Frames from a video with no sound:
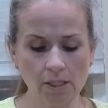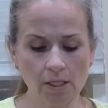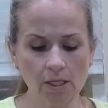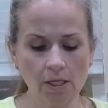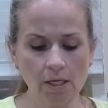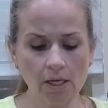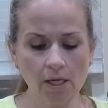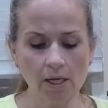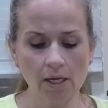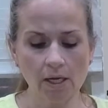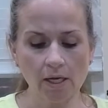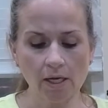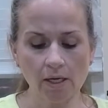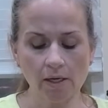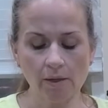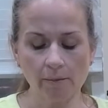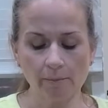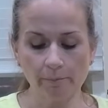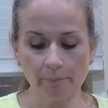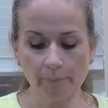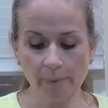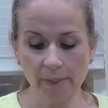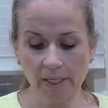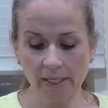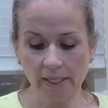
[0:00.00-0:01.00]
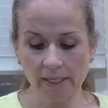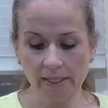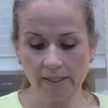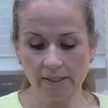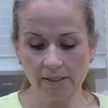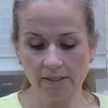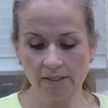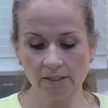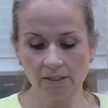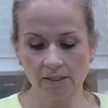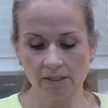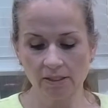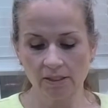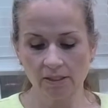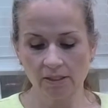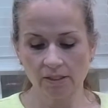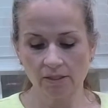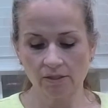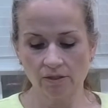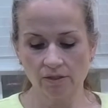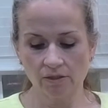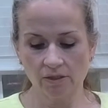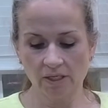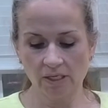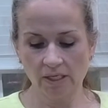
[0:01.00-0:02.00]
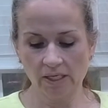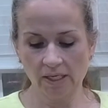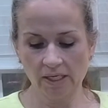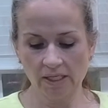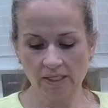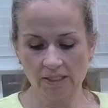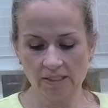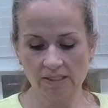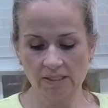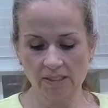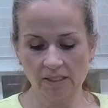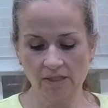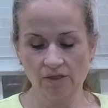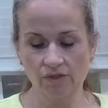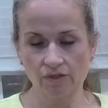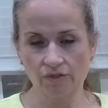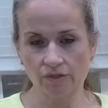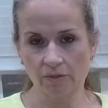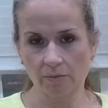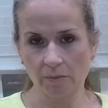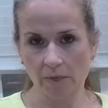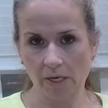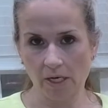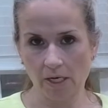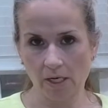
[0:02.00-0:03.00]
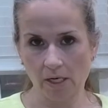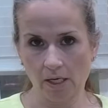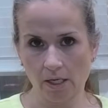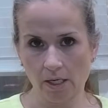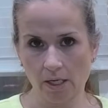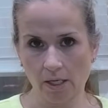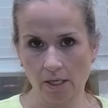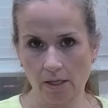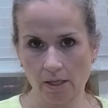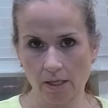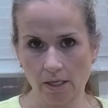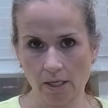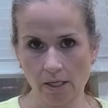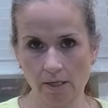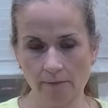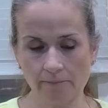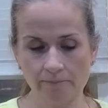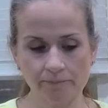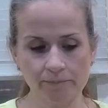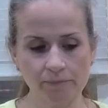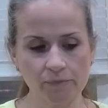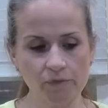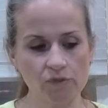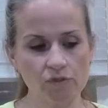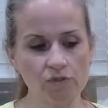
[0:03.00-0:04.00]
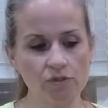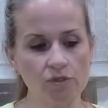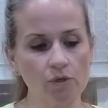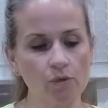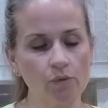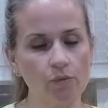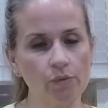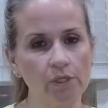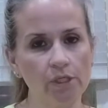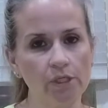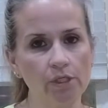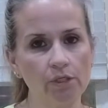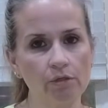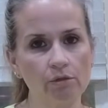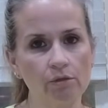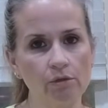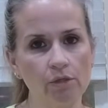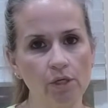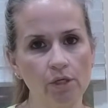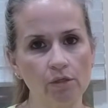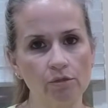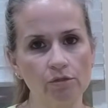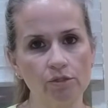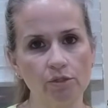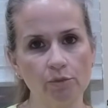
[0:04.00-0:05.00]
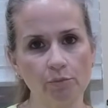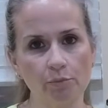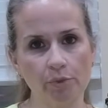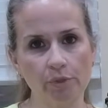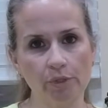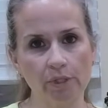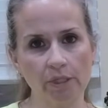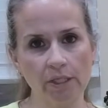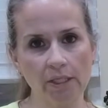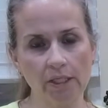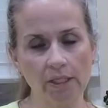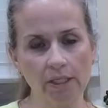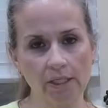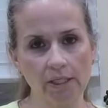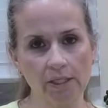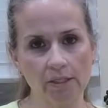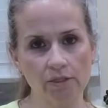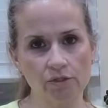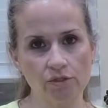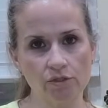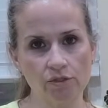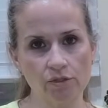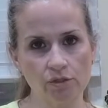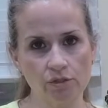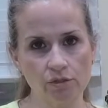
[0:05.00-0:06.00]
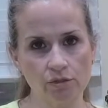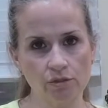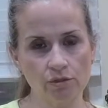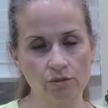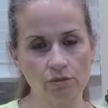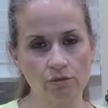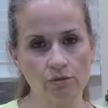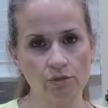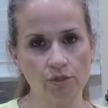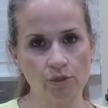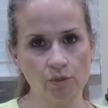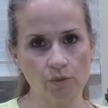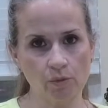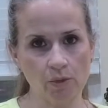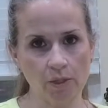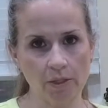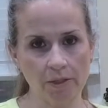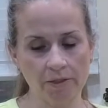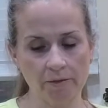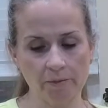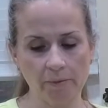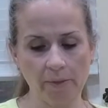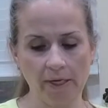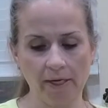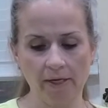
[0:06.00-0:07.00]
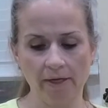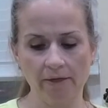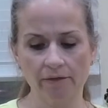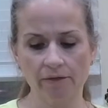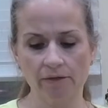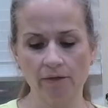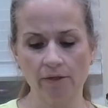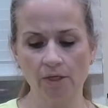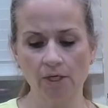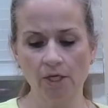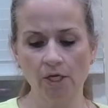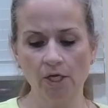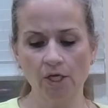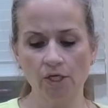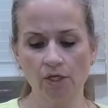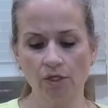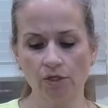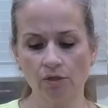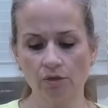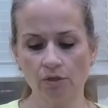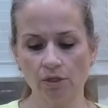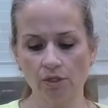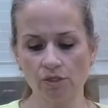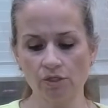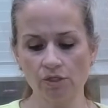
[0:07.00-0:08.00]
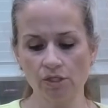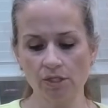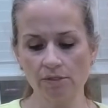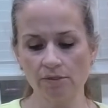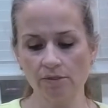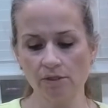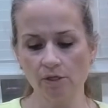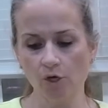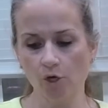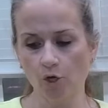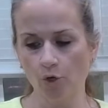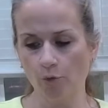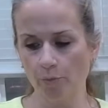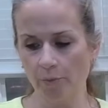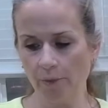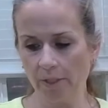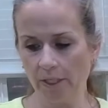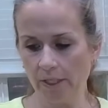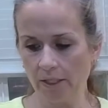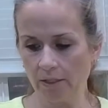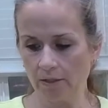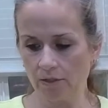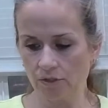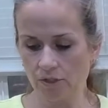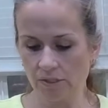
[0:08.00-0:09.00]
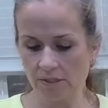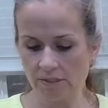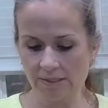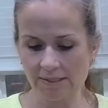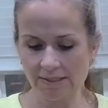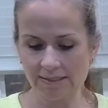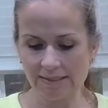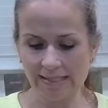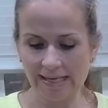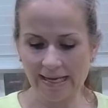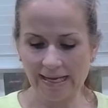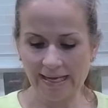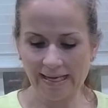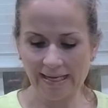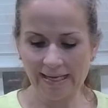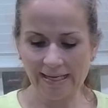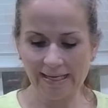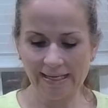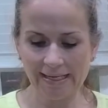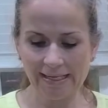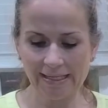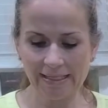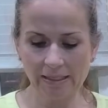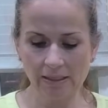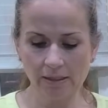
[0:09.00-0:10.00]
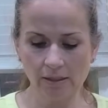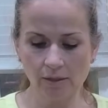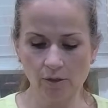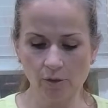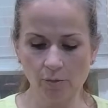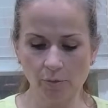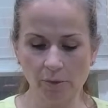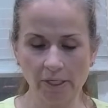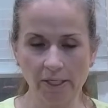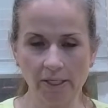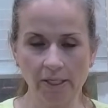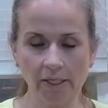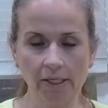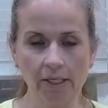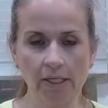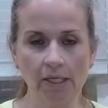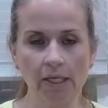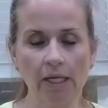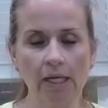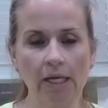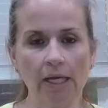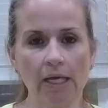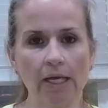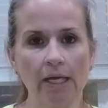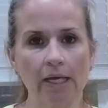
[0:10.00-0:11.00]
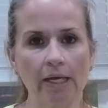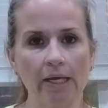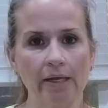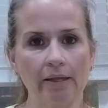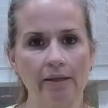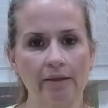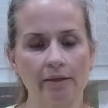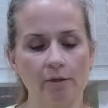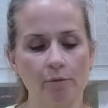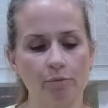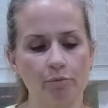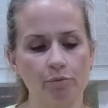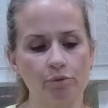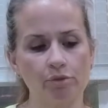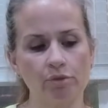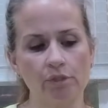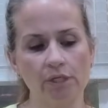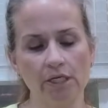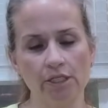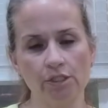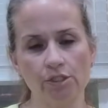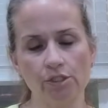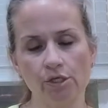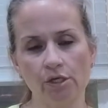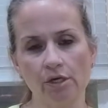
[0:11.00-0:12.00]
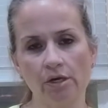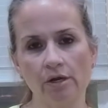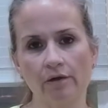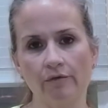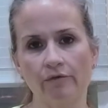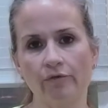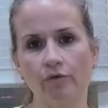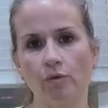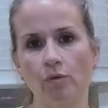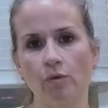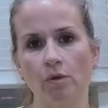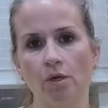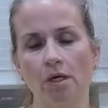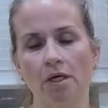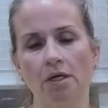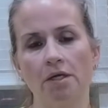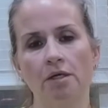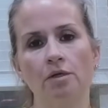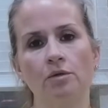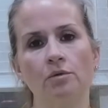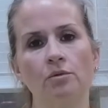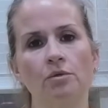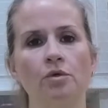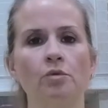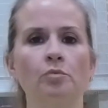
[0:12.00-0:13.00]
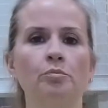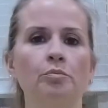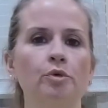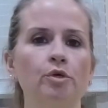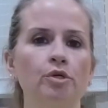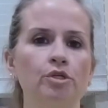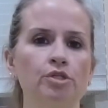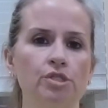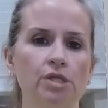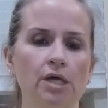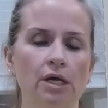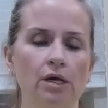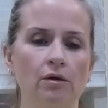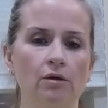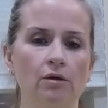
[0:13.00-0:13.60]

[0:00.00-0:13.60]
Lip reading: But you can kind of see there's some air in there. So when you go to put it into your water bath, you can just open it just a tiny little bit, and the pressure of the water will push out